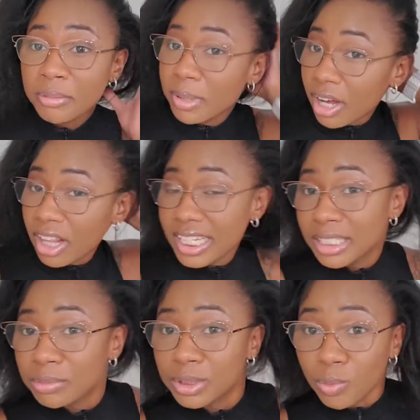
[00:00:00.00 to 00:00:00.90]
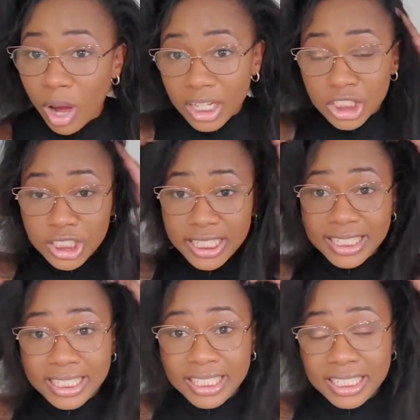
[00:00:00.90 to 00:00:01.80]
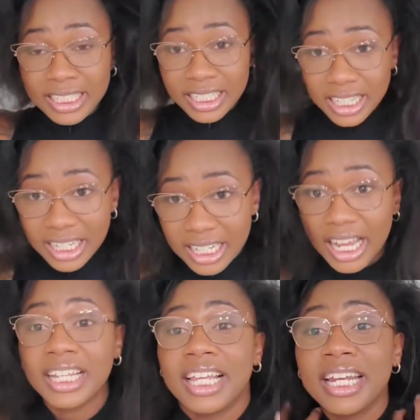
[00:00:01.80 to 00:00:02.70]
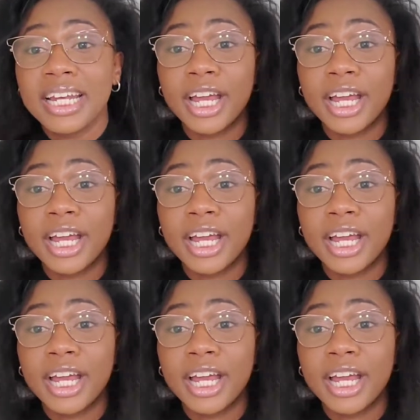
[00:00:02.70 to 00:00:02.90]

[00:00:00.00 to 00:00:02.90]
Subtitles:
but all I did was washed it and I let it